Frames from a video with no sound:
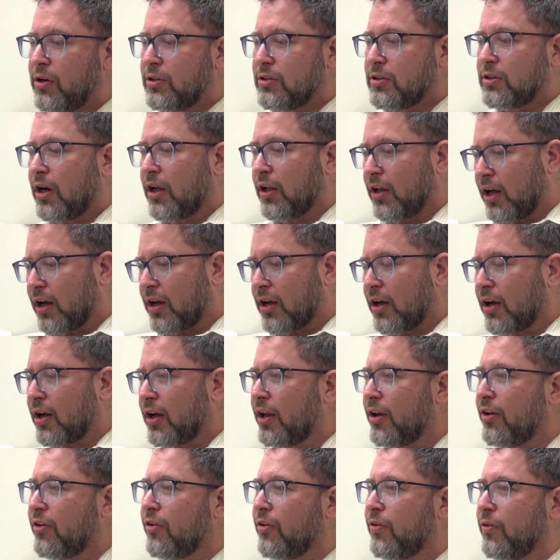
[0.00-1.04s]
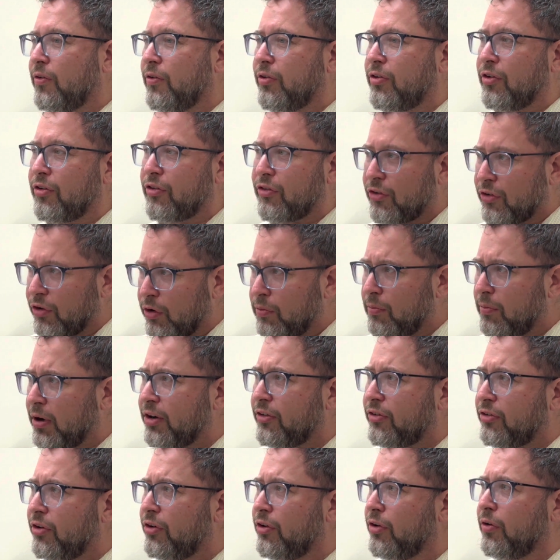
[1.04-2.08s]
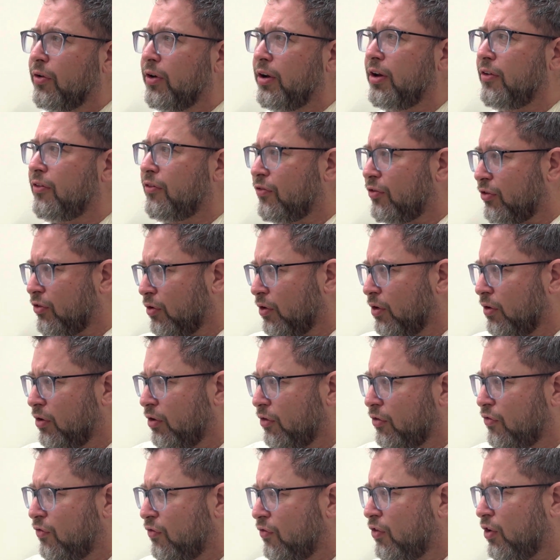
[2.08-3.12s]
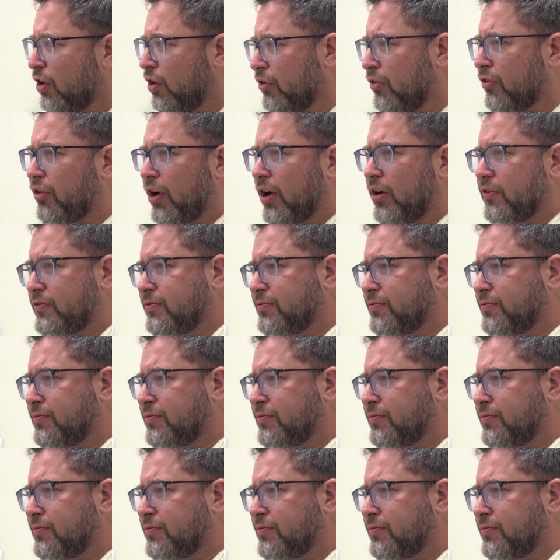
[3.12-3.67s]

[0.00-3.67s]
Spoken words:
halacha, and there's so much to do, and it sort of just falls off.